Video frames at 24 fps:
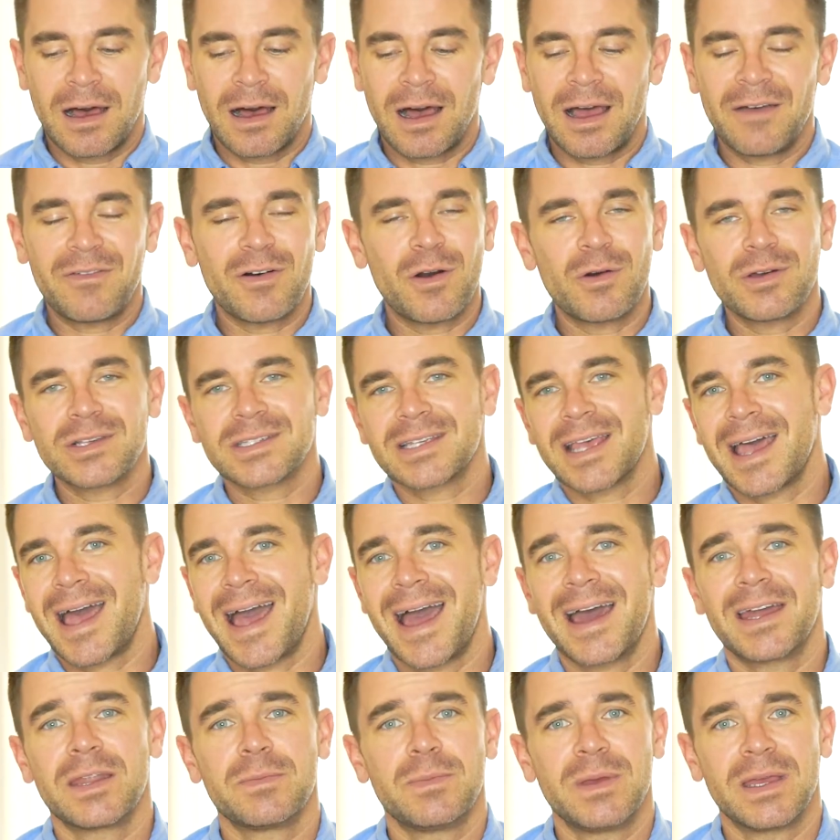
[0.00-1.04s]
I've always
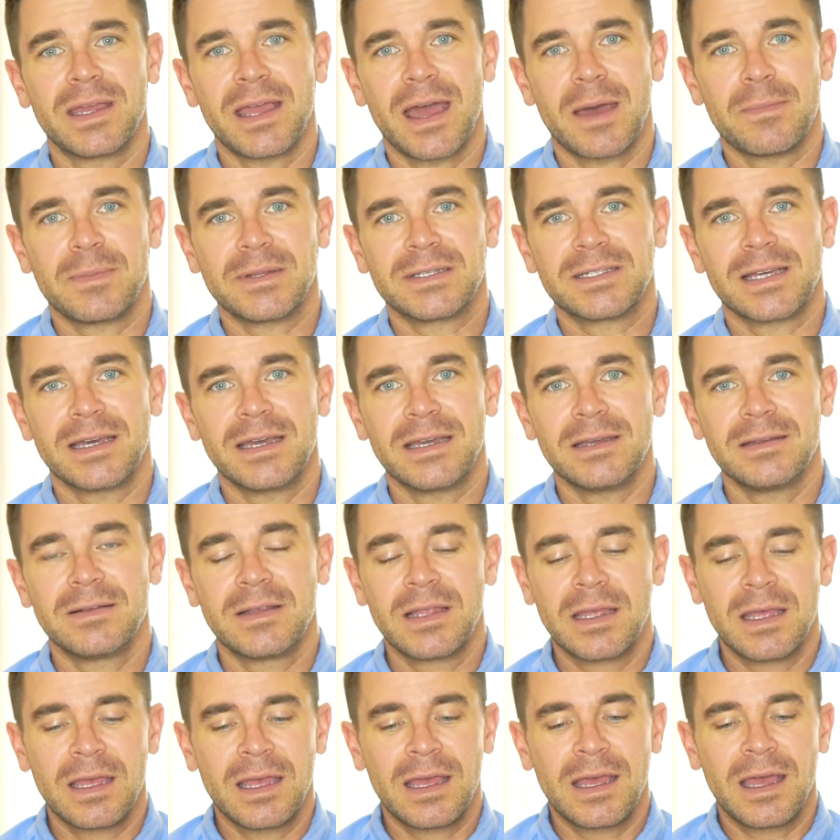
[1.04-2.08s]
had a big appetite.
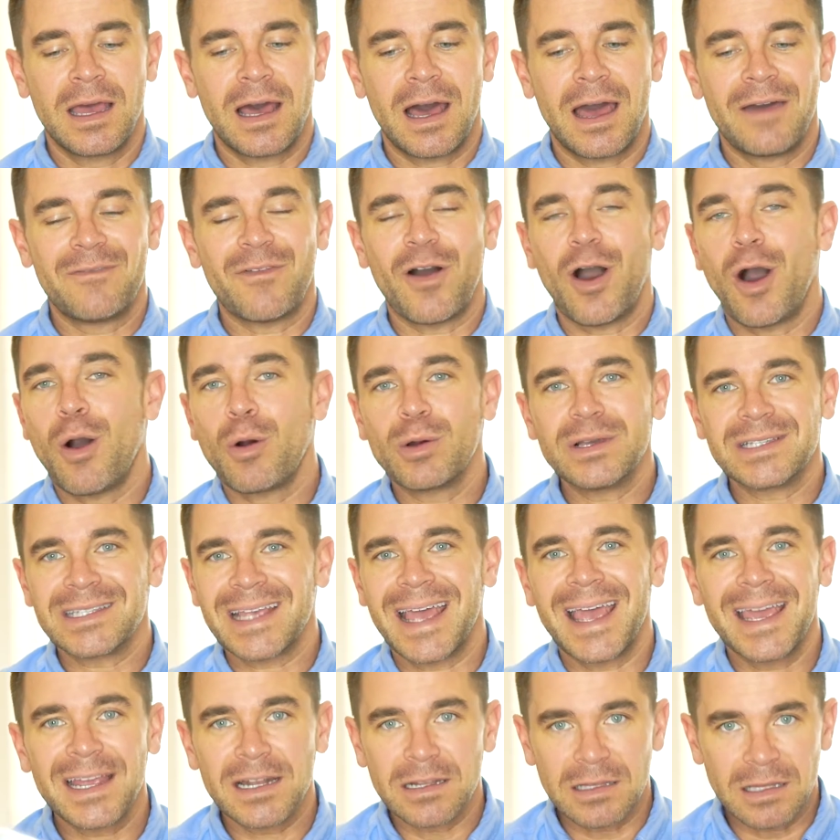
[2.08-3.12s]
I've
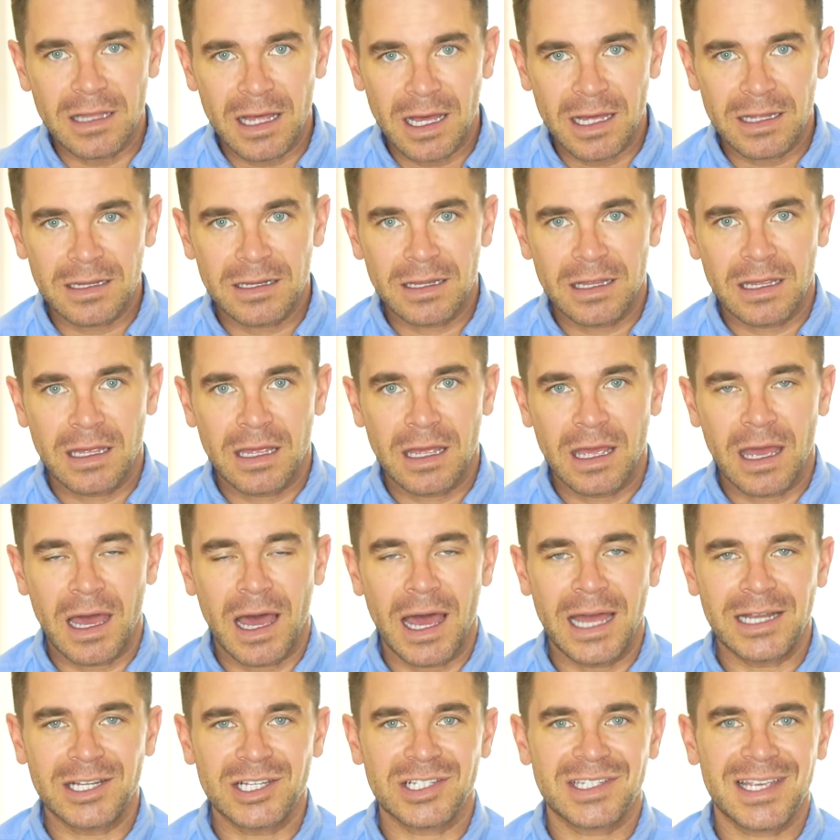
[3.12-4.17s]
always ate a lot.
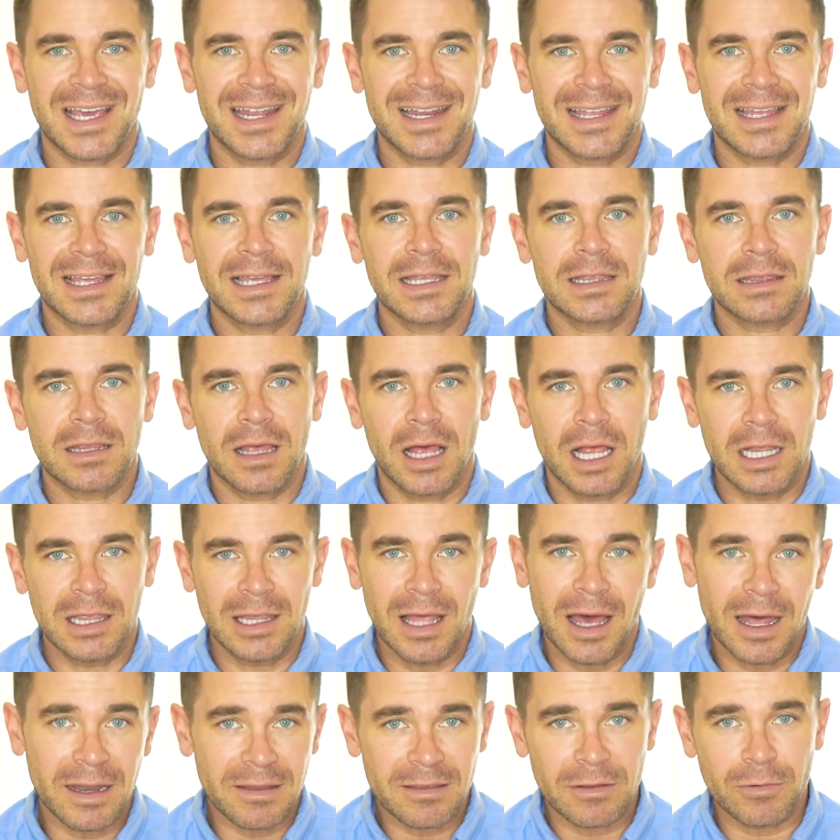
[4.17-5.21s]
I just had to eat a
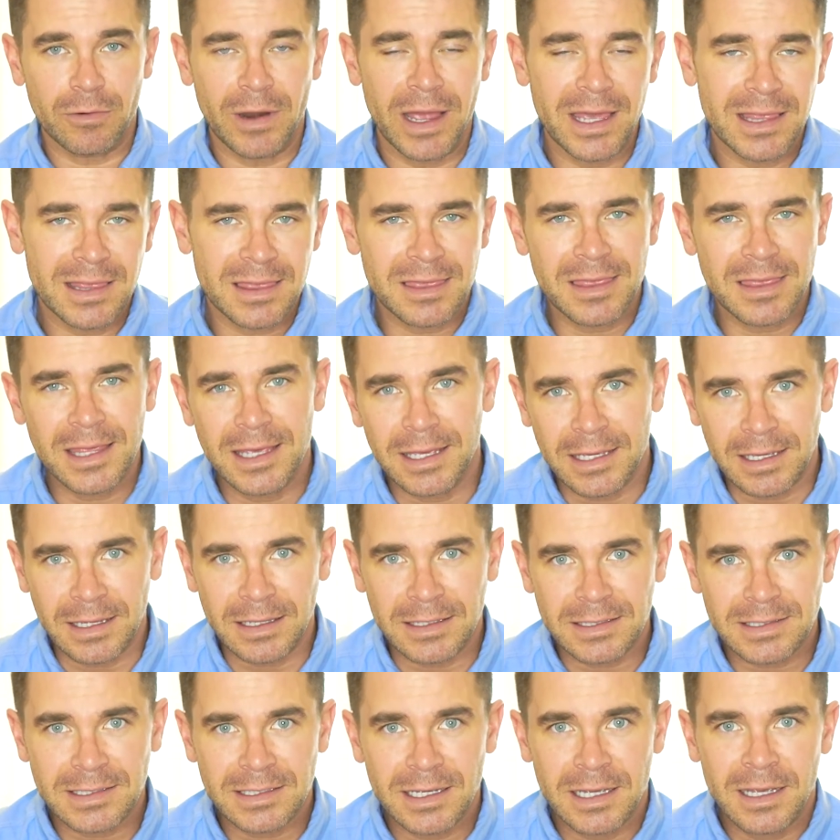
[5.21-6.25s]
lot of the right
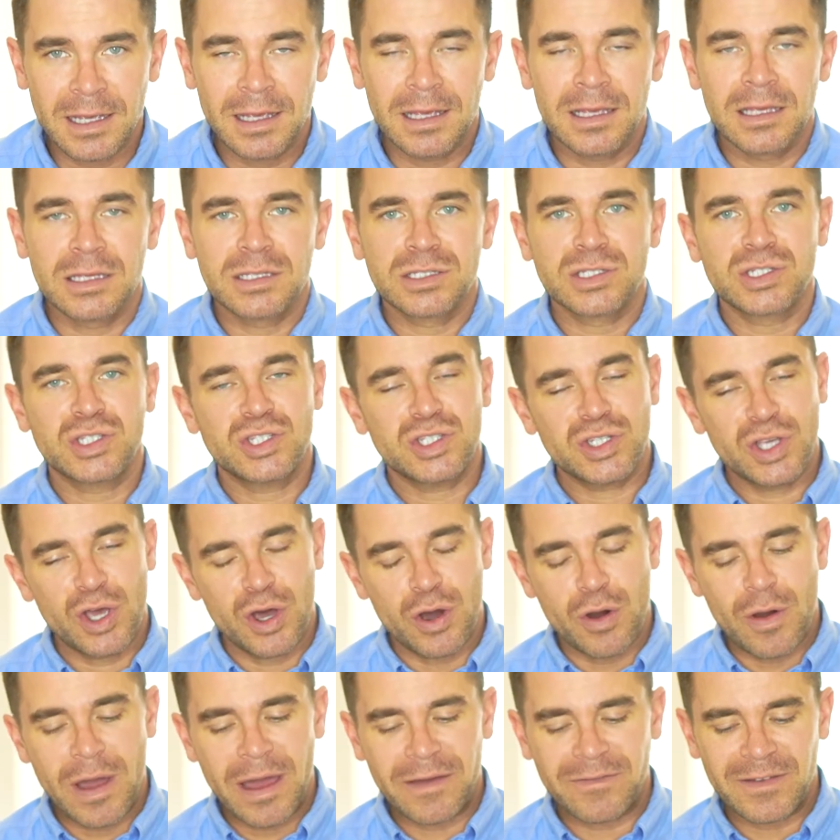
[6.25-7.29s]
things.
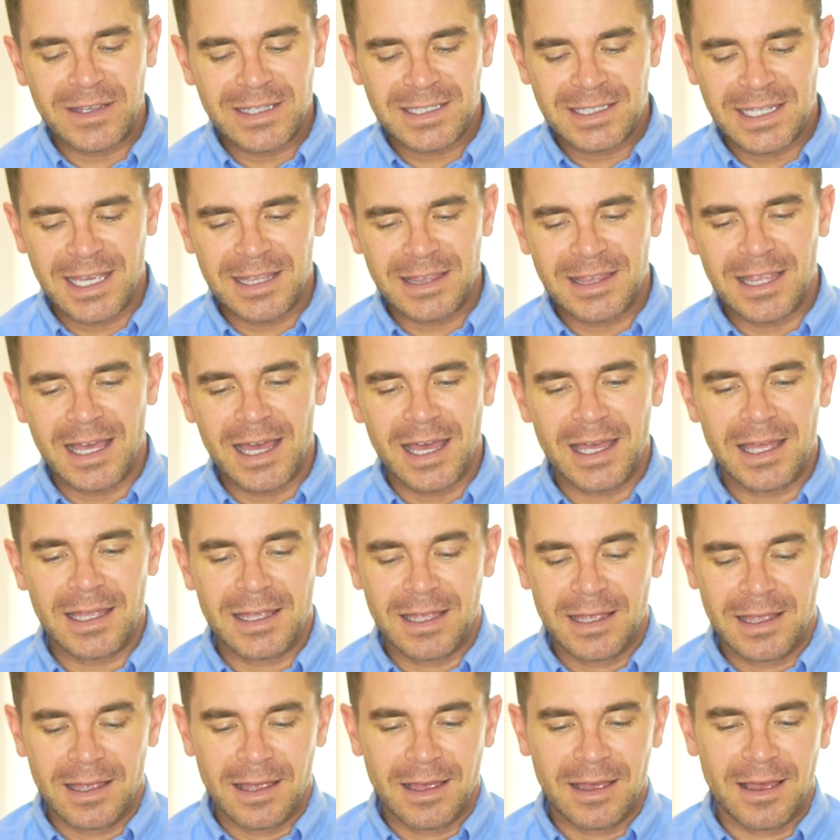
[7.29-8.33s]
So having said
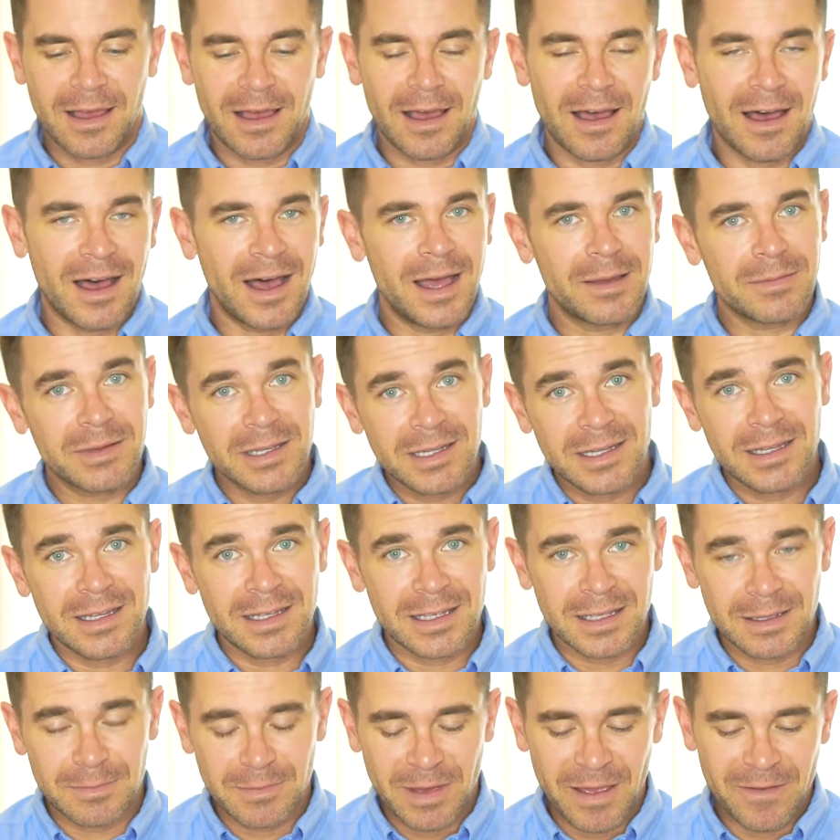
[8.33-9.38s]
that, I'm gonna
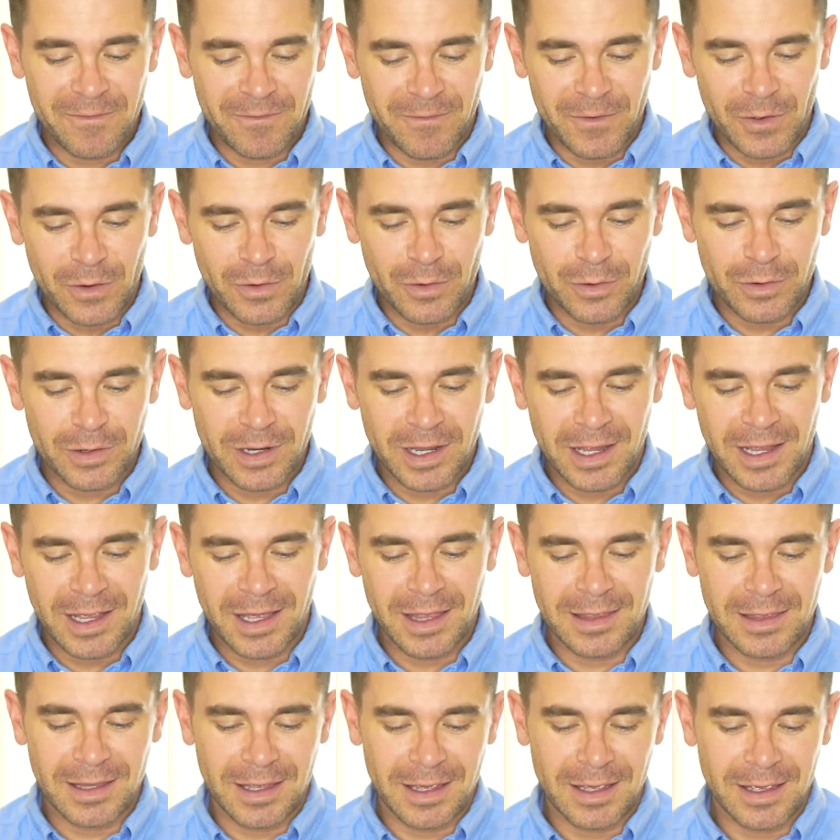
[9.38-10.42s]
eat my food
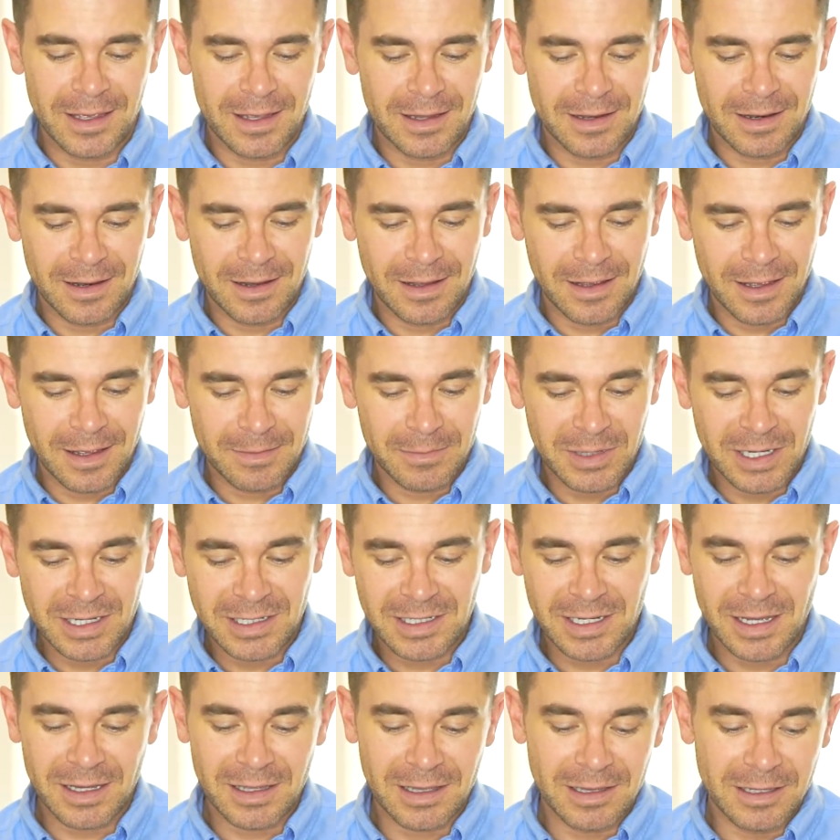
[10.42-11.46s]
and then I'm gonna
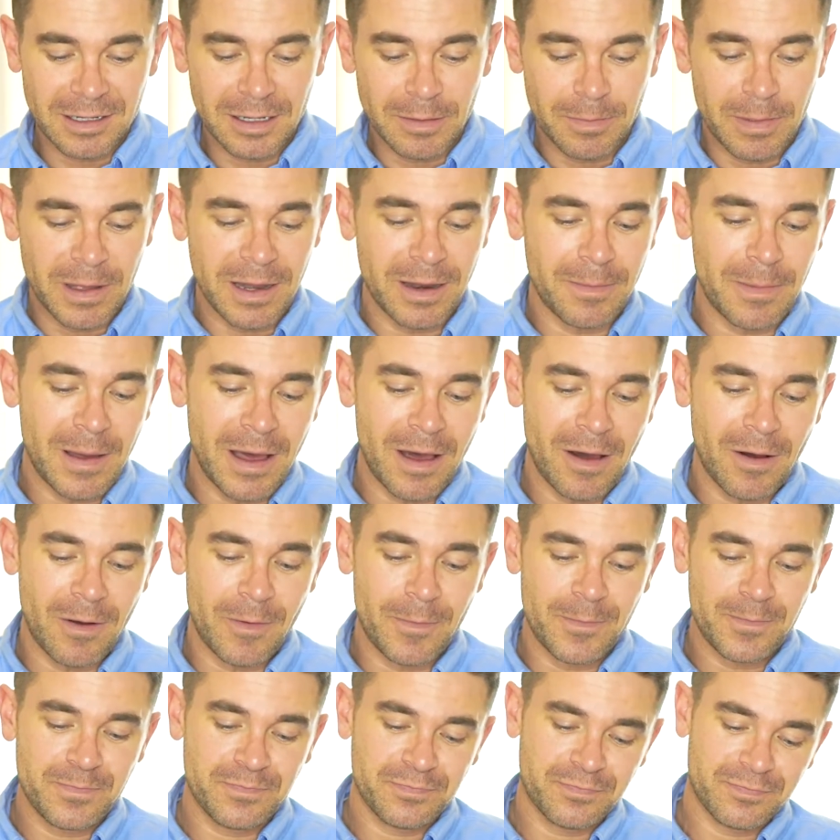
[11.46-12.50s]
talk a little bit
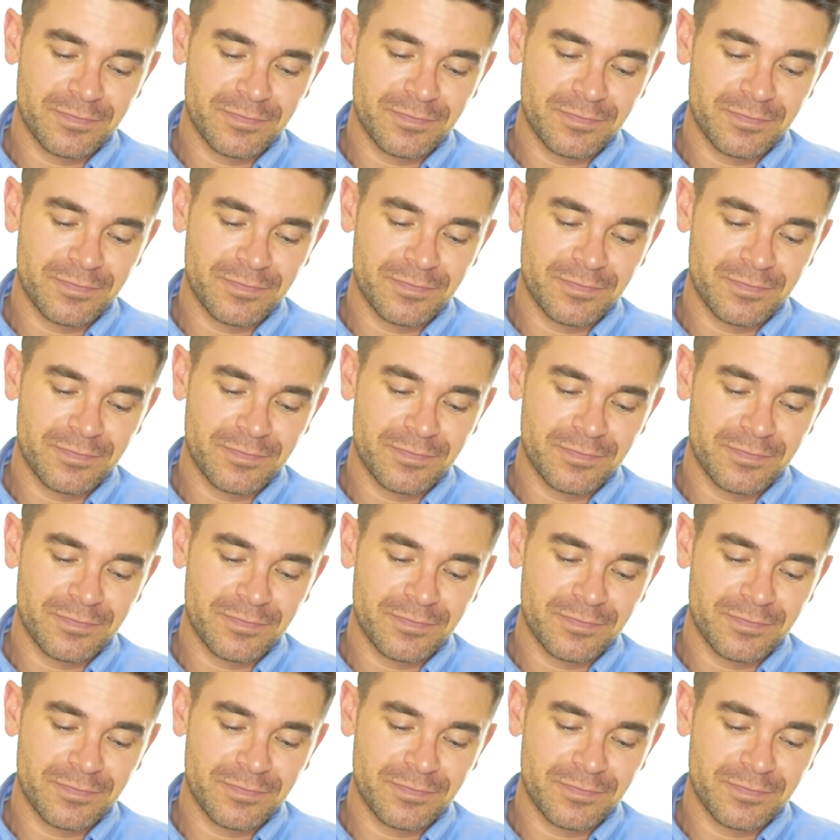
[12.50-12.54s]
about